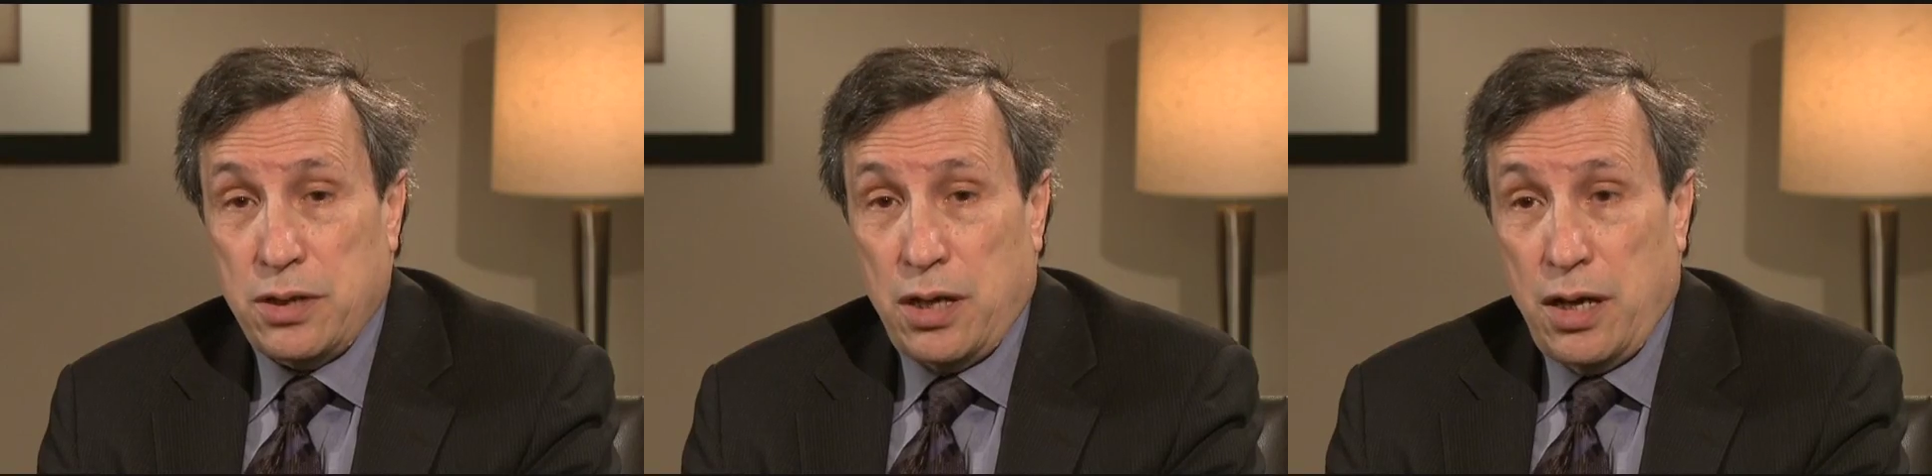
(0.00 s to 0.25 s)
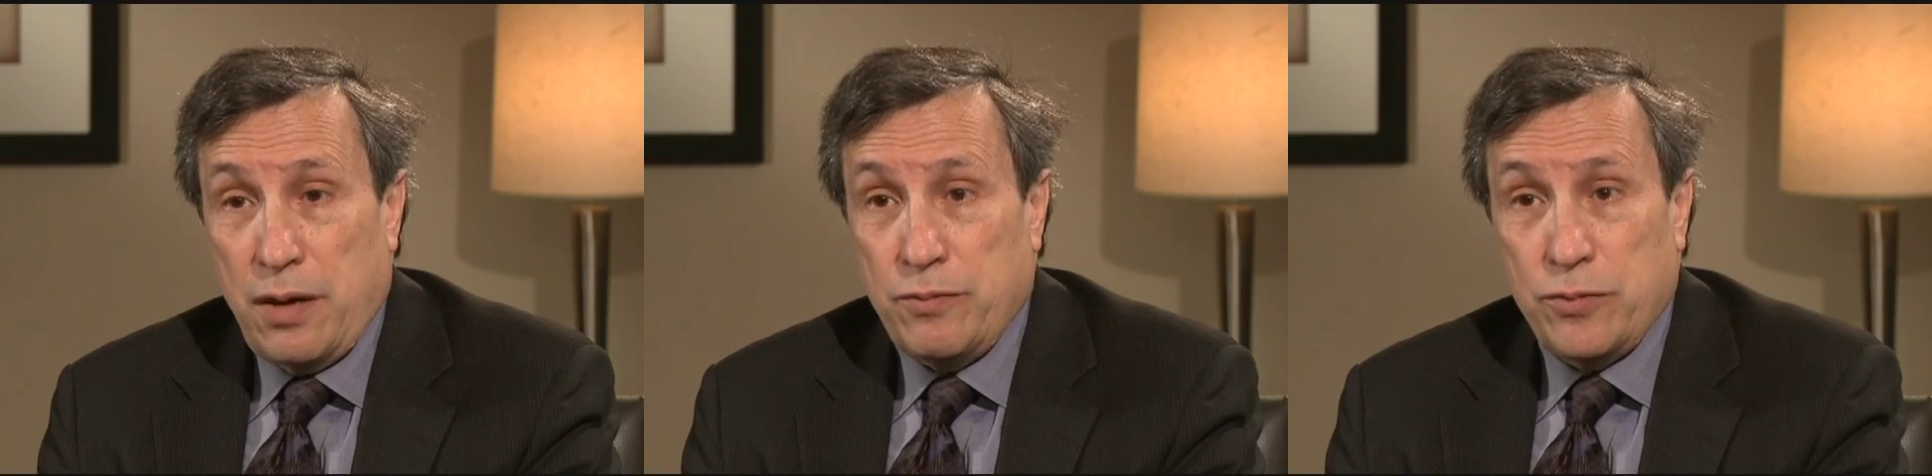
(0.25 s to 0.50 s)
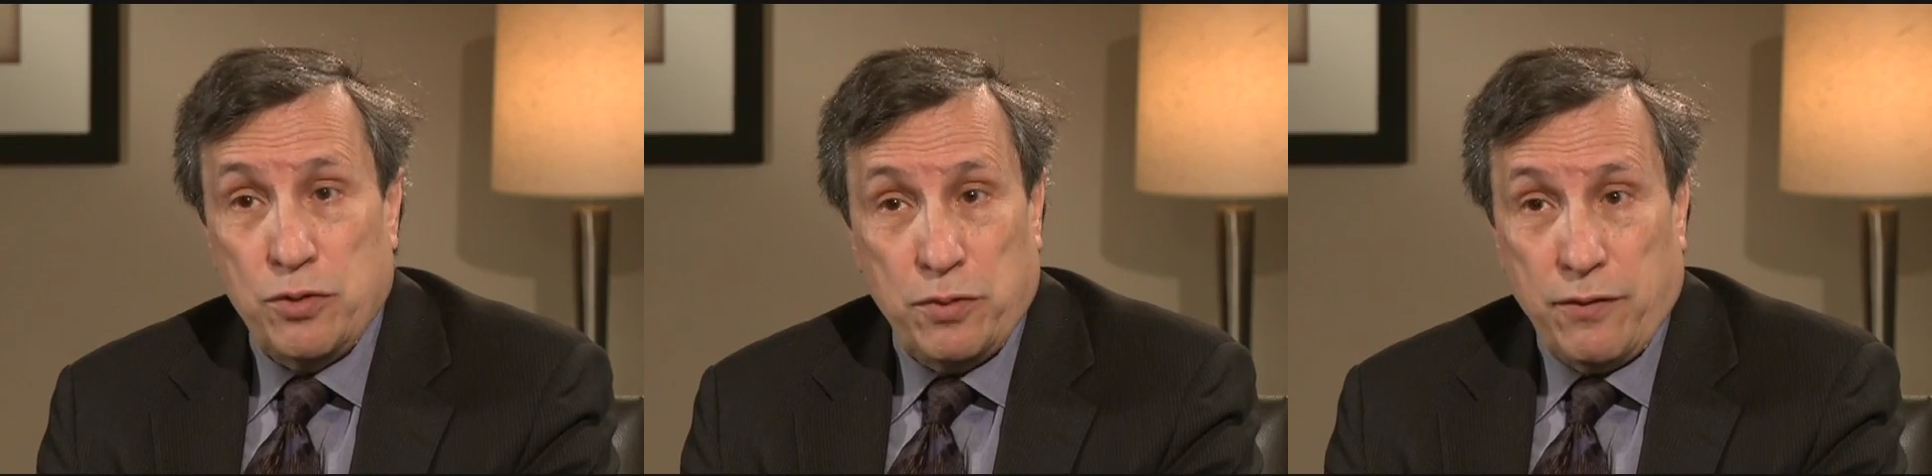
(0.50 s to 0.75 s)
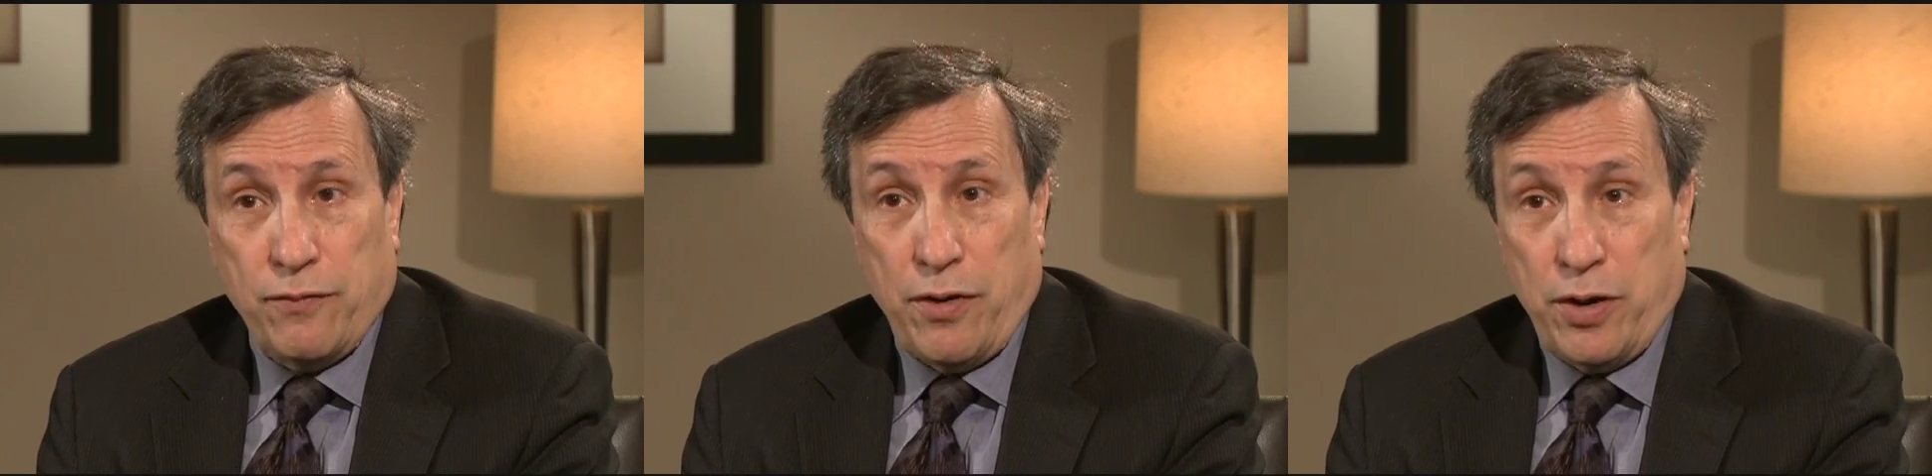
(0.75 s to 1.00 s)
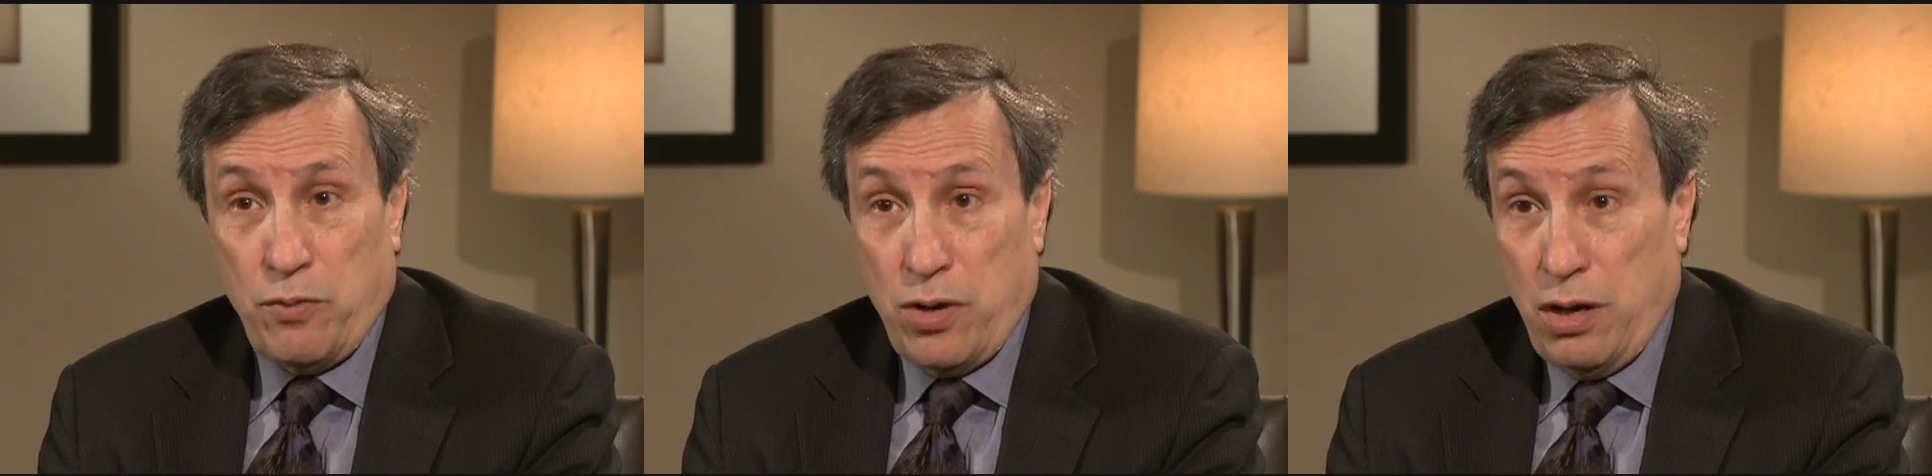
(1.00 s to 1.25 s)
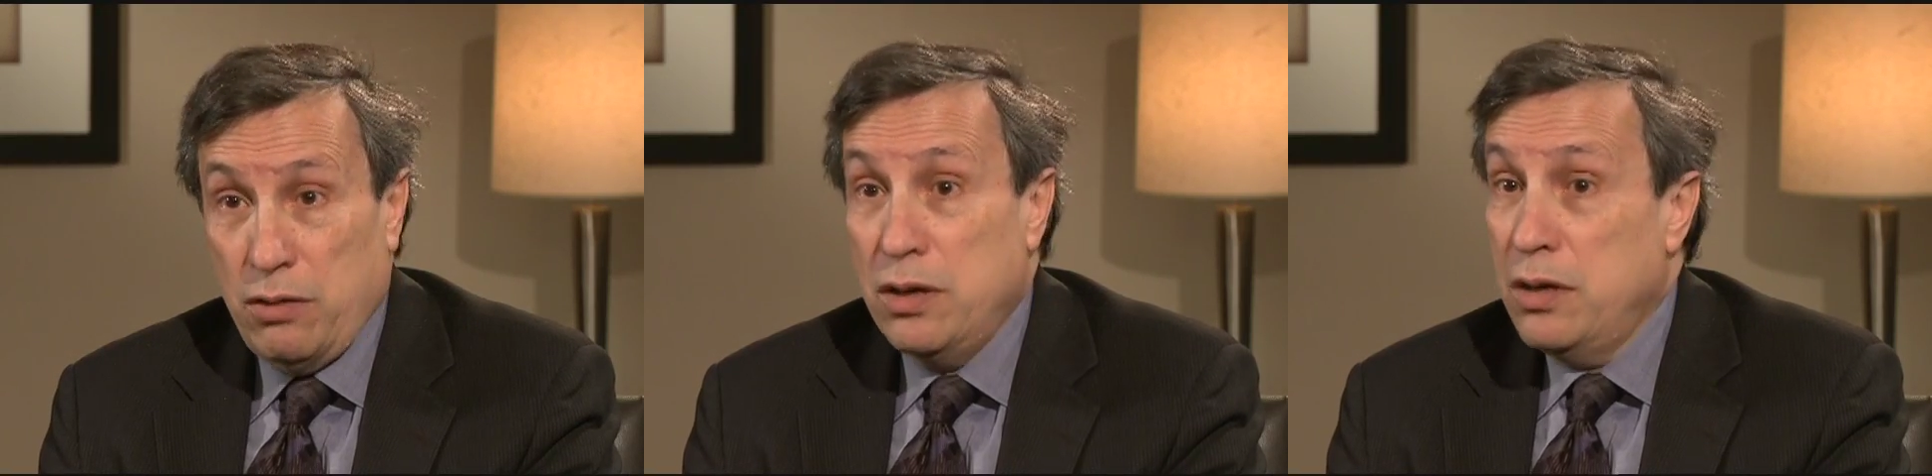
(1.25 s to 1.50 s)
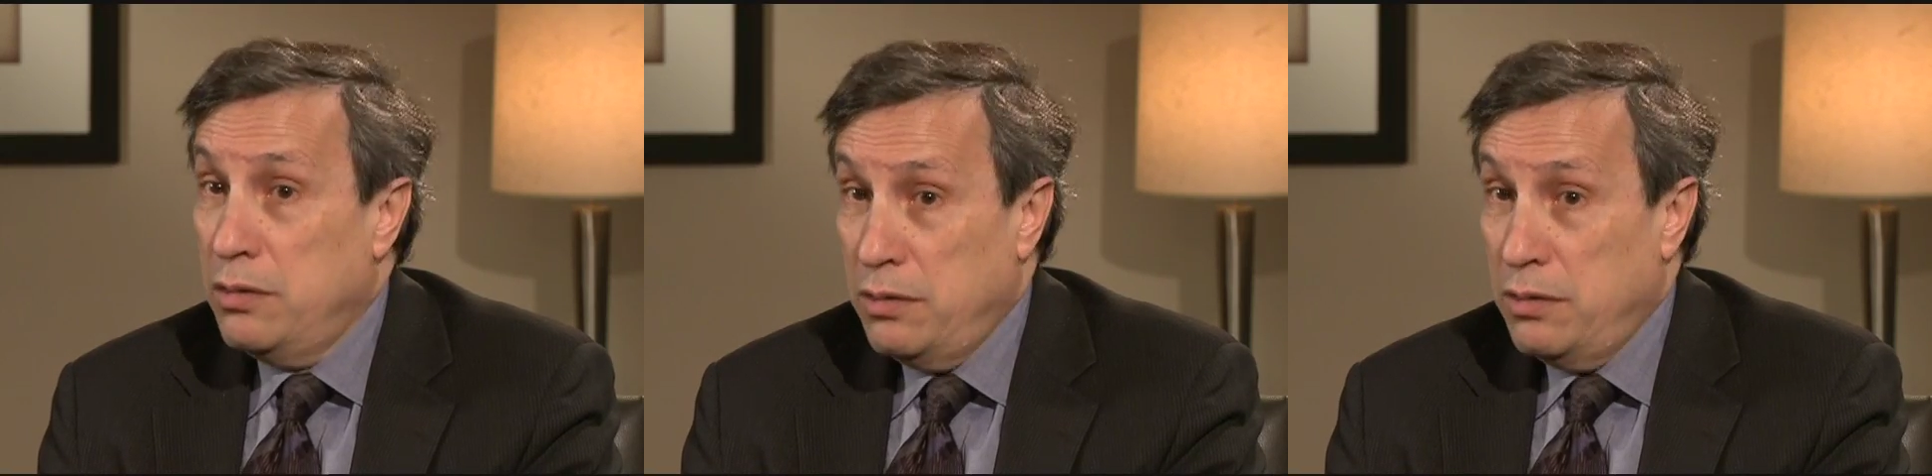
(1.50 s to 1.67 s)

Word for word: um, doing very well,